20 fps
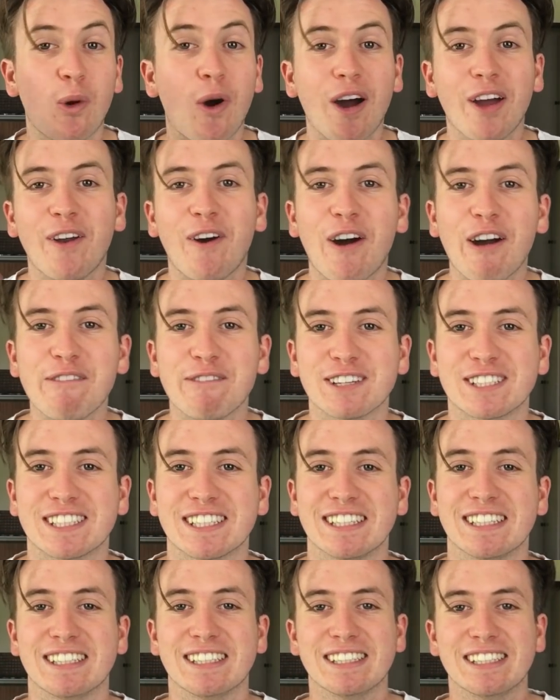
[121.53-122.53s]
White
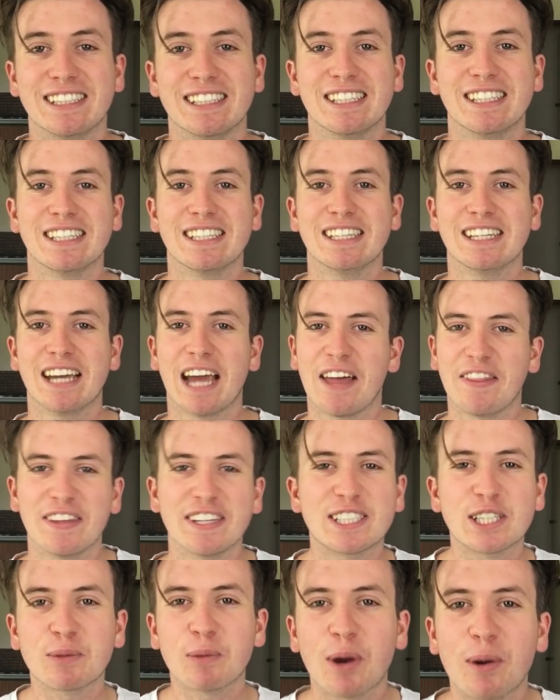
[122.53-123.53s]
Iverson. And
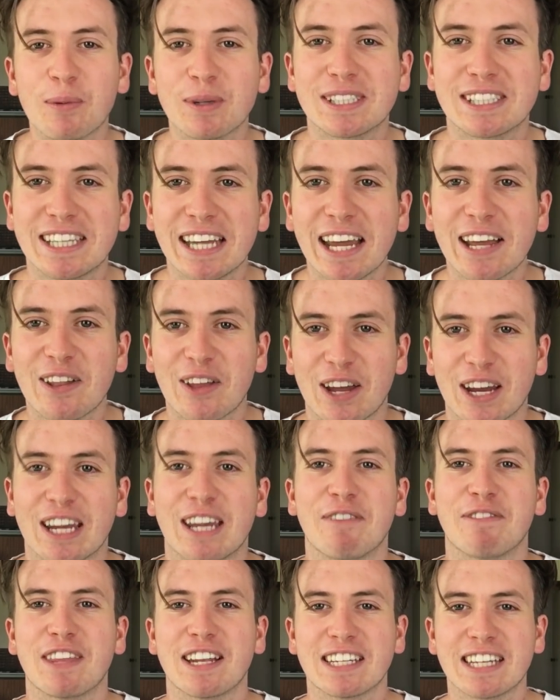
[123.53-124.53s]
this is what it would sound
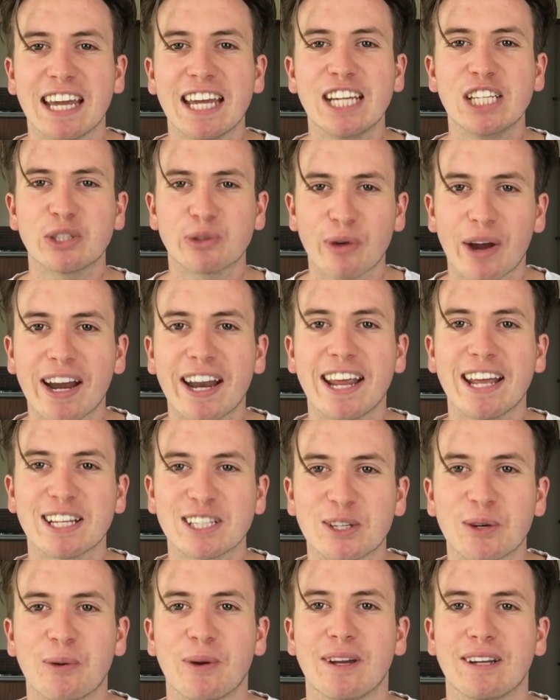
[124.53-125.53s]
like if the D's ran
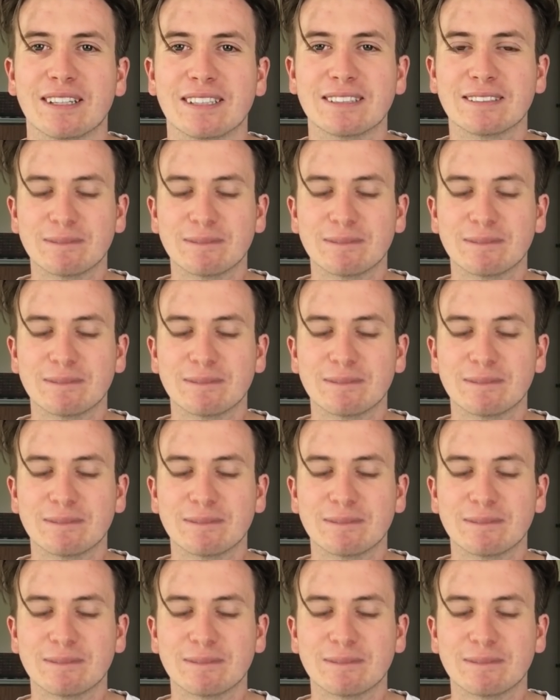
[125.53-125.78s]
out to it.